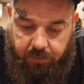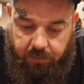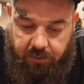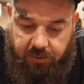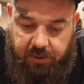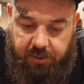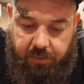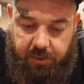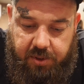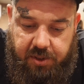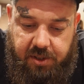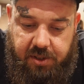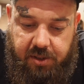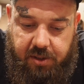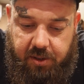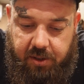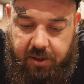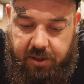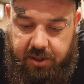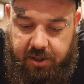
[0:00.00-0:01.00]
Otherwise there's a
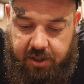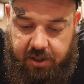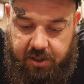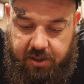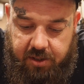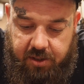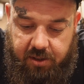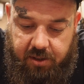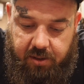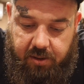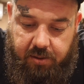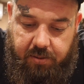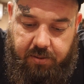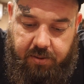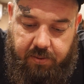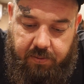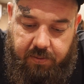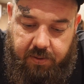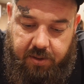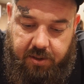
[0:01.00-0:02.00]
high chance you're going to lose
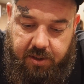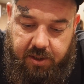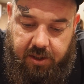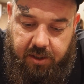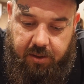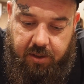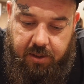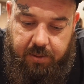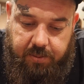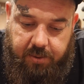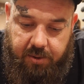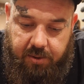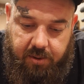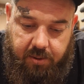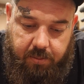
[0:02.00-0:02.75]
the fish that grabs onto the